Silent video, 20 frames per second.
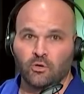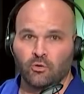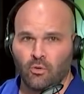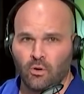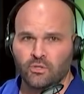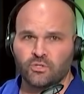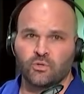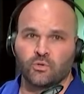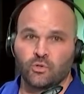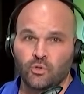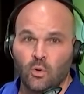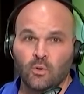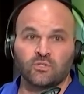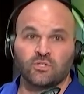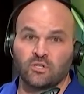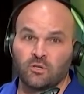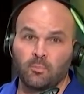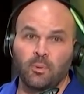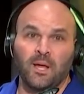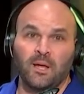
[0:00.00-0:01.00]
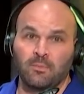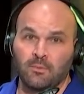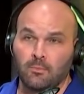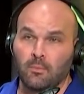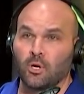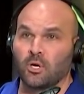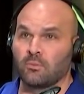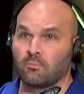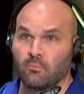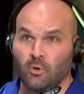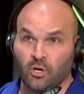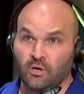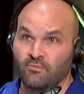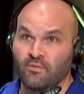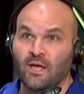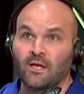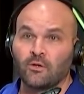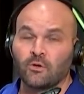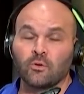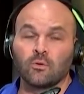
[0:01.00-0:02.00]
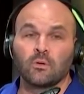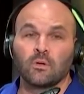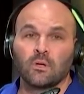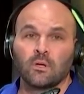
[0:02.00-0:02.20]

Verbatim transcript: you're also you also have to pay him the market market value,